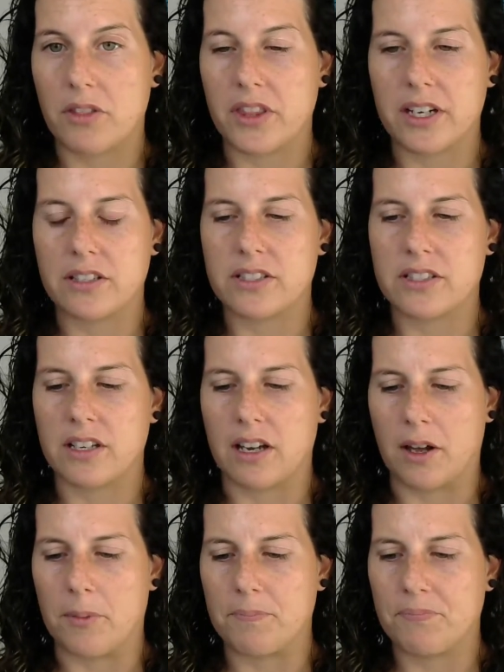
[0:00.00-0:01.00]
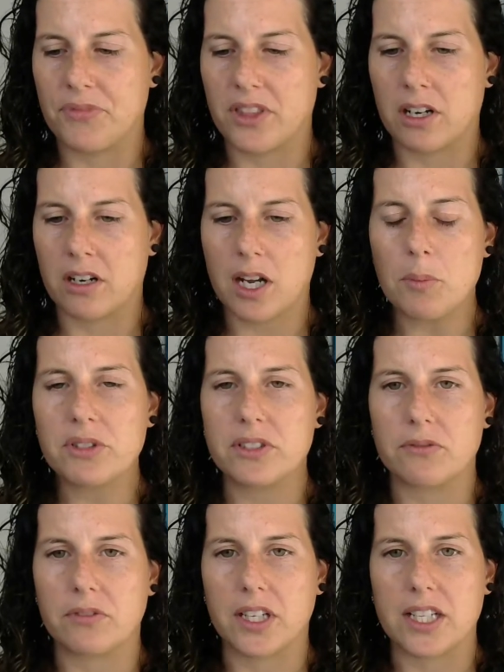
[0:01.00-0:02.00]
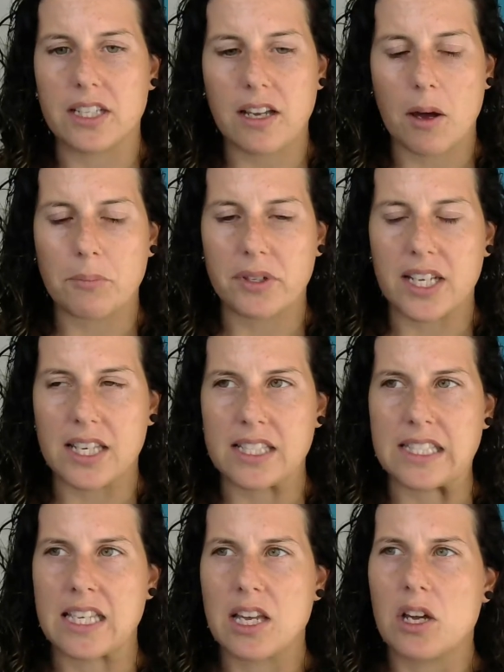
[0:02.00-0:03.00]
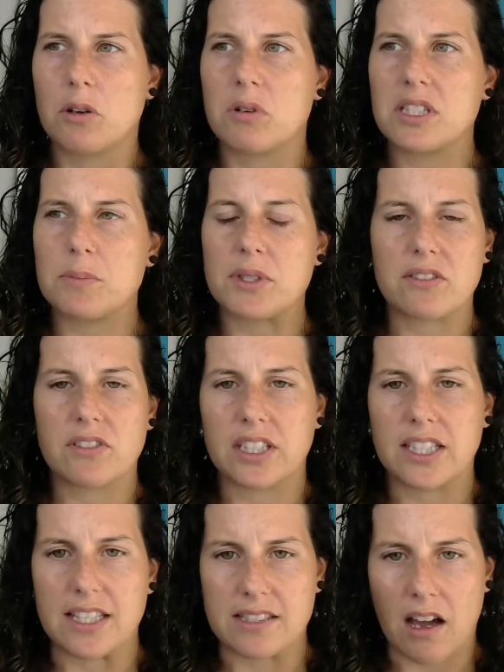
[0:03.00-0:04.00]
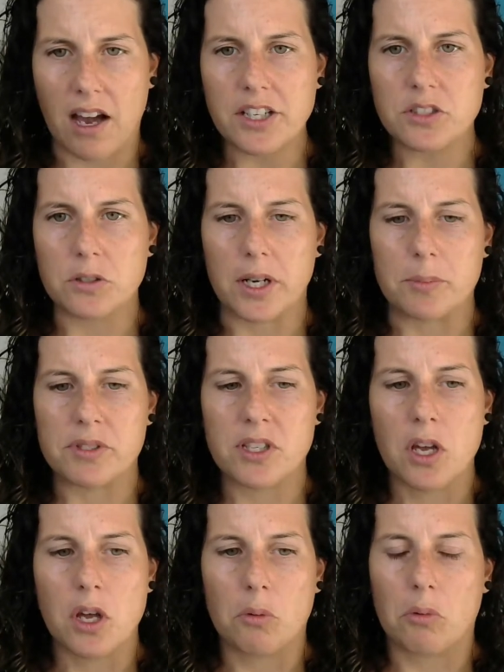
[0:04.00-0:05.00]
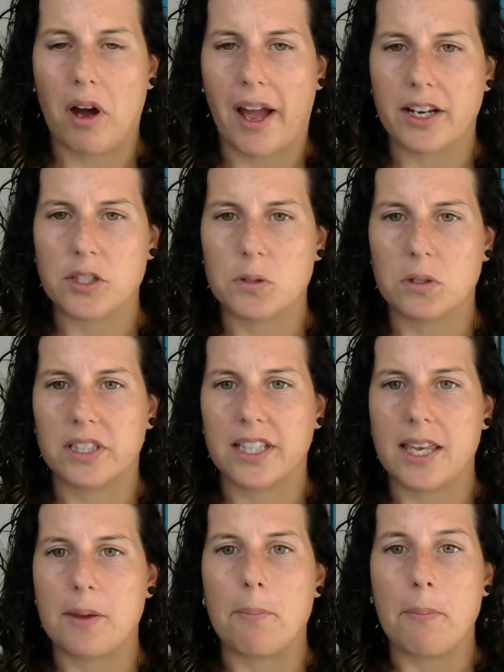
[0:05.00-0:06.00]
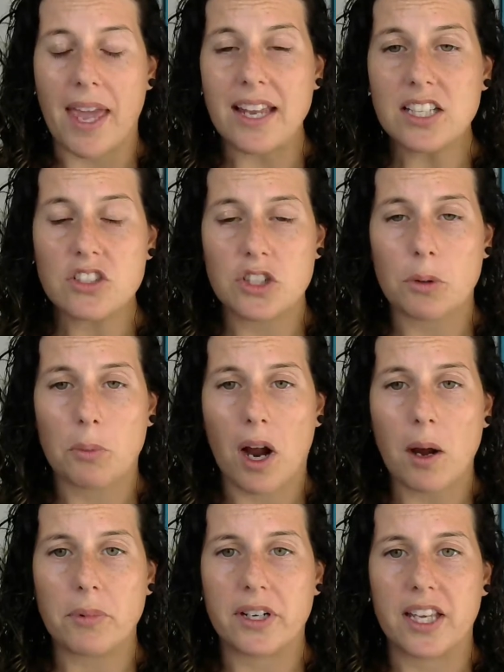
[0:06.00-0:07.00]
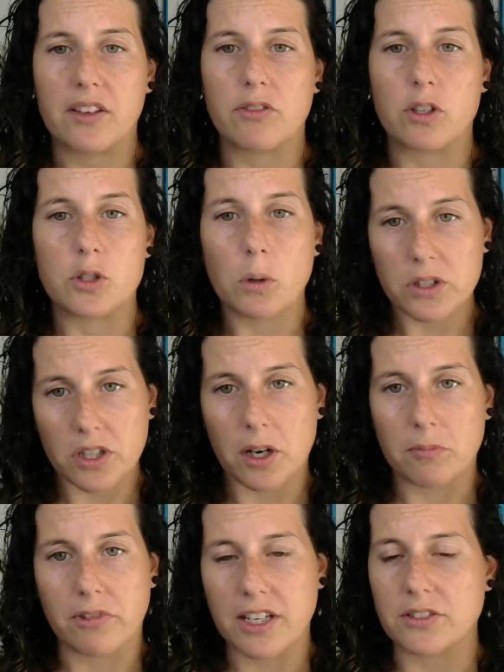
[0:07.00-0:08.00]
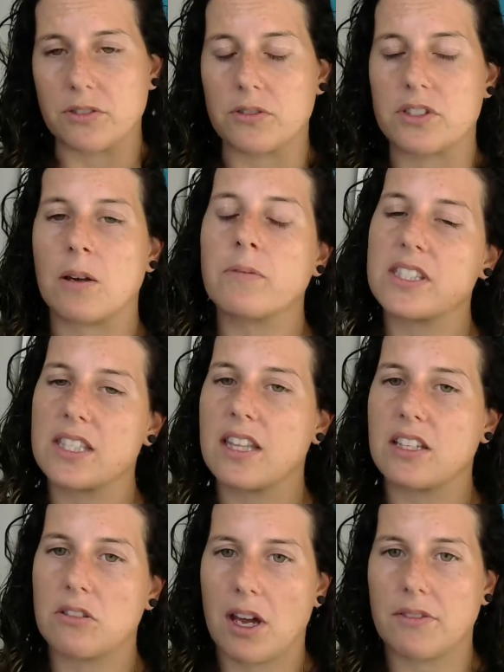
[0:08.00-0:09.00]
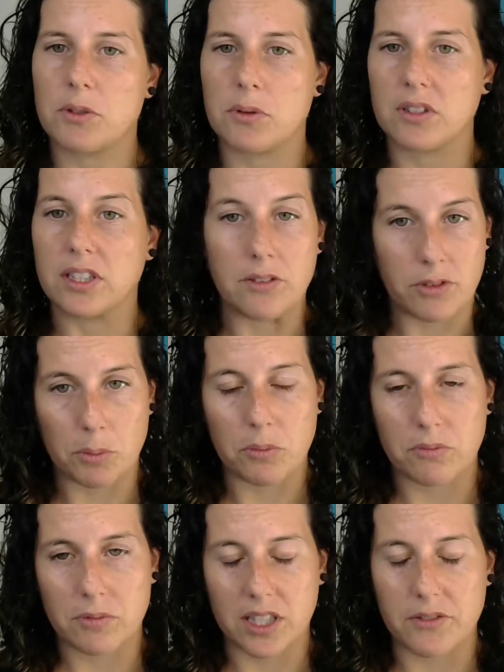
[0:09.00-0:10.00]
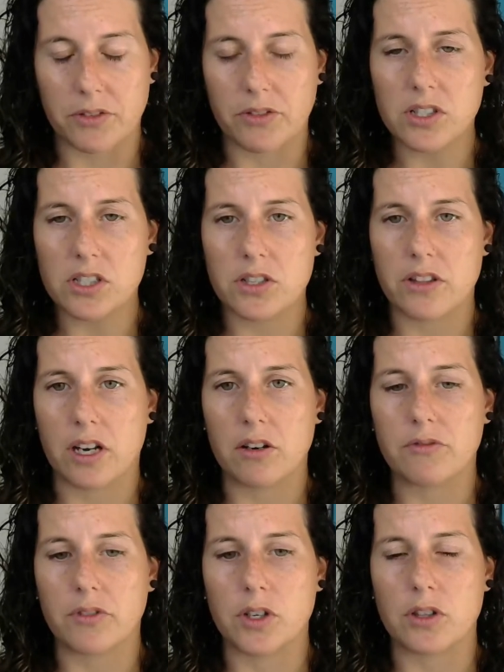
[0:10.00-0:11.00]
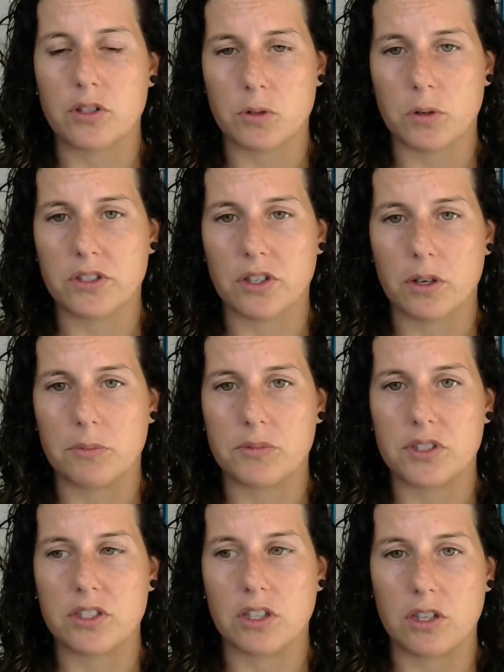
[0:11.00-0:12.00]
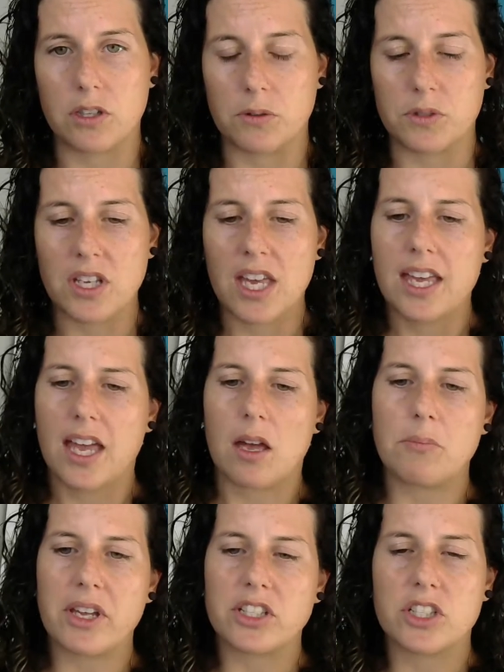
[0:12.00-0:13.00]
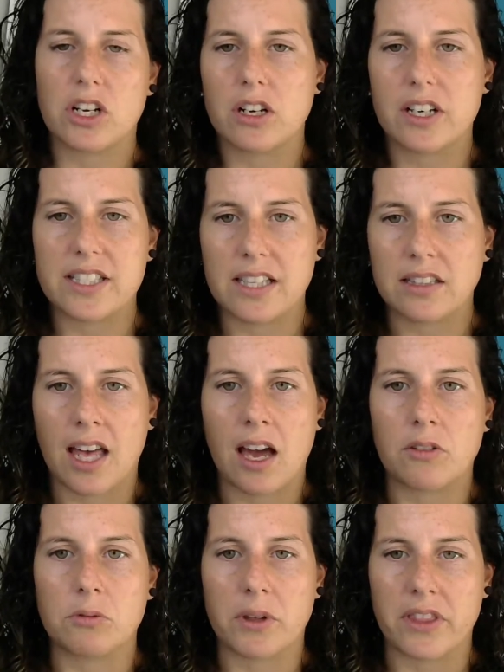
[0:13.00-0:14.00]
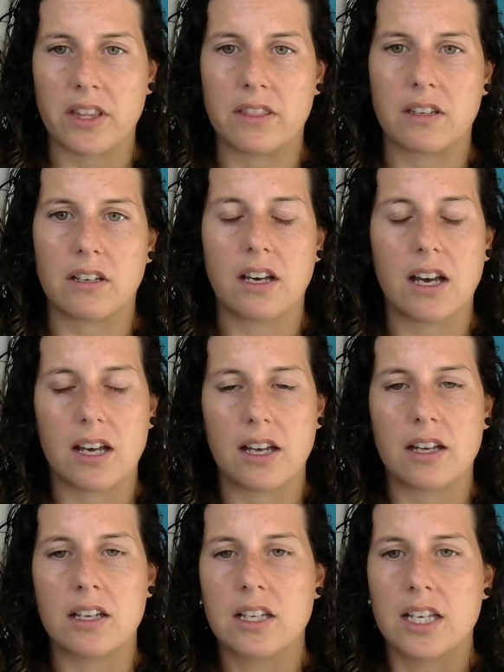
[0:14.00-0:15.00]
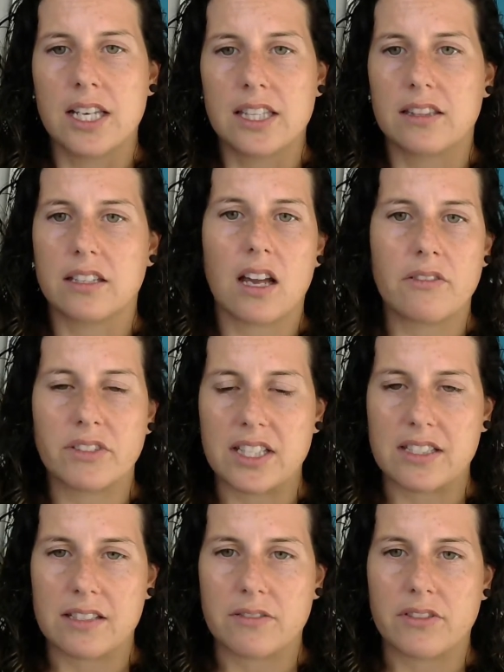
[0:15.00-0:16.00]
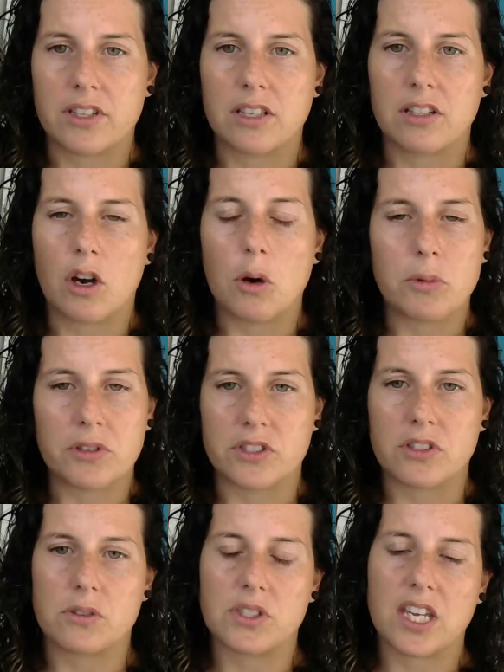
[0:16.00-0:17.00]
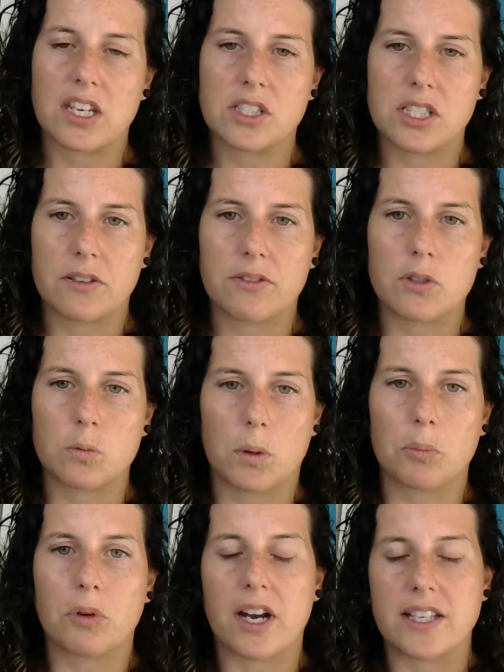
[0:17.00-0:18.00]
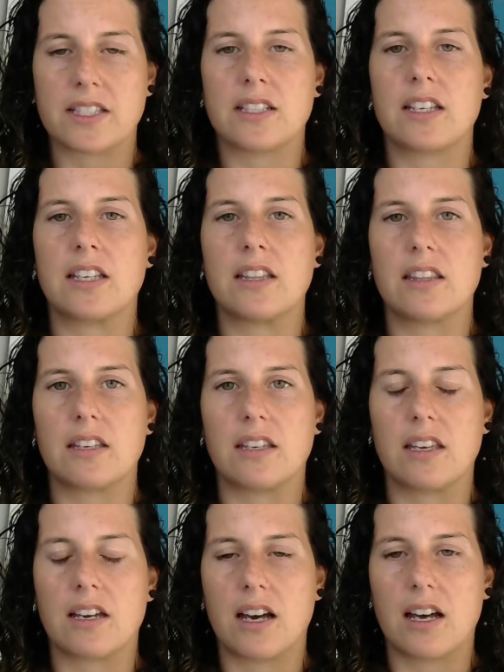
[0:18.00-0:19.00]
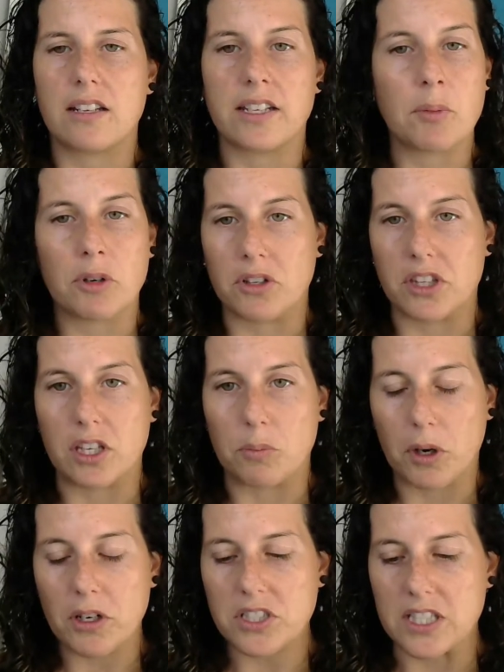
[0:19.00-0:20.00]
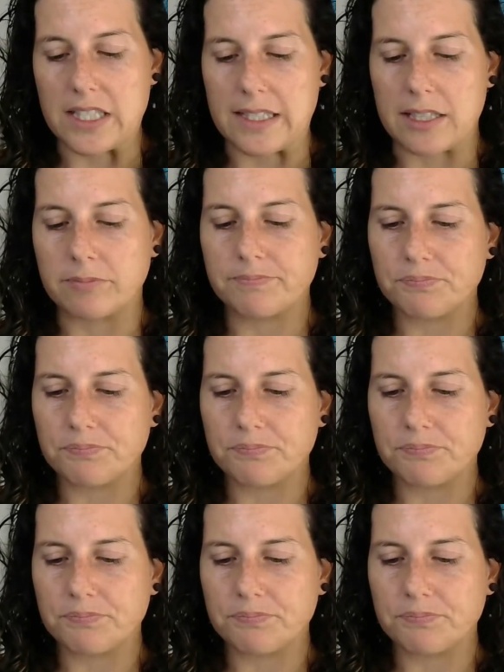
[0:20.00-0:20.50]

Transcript: There are a couple different companies. One specifically is iTrips, will actually manage your property for short-term rentals. Obviously, then you have to leave your furniture there for the short terms to use, and make sure it's allowed within the covenants of the homeowners association if there's one present in the neighborhood that you purchase in.